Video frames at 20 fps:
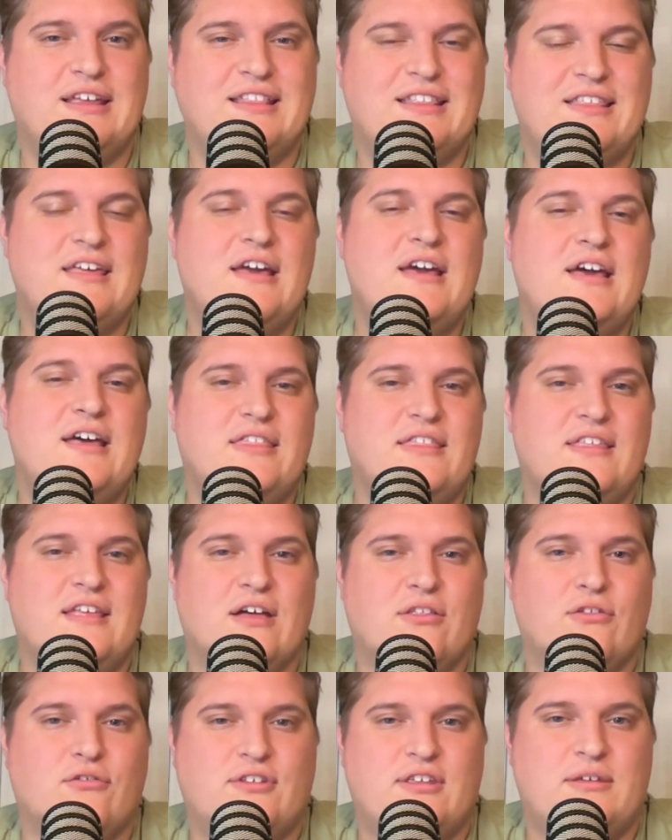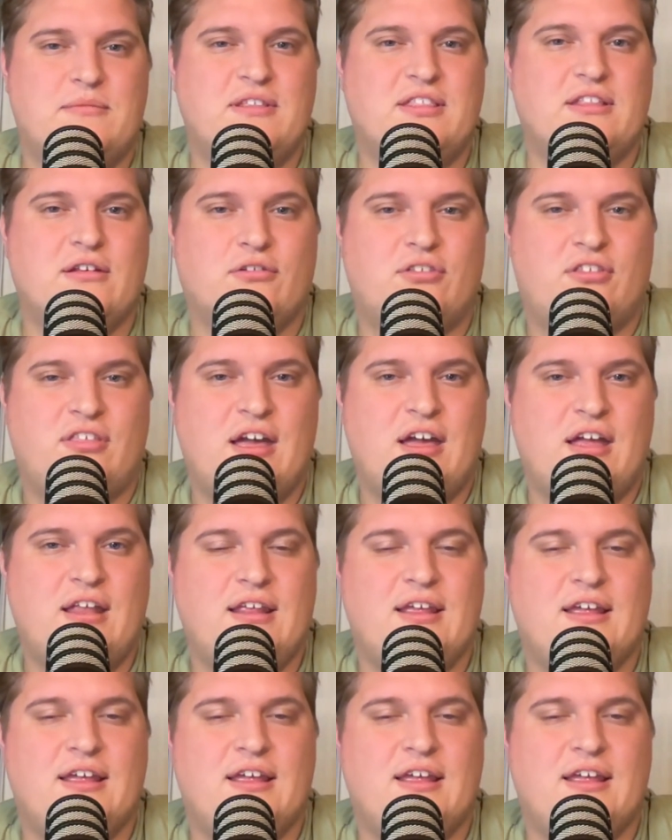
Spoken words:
get the other team in their set,